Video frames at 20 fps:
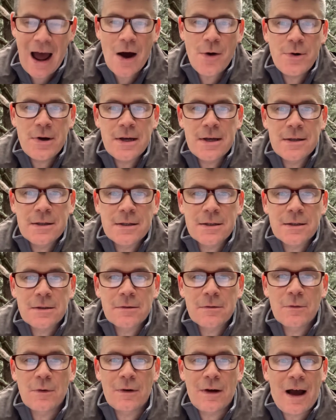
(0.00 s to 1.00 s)

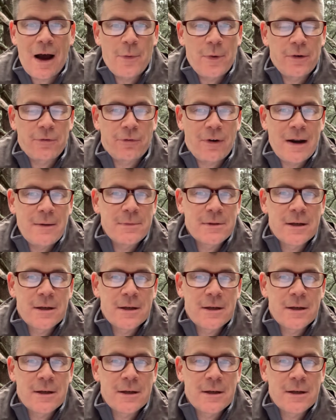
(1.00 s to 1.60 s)
we frame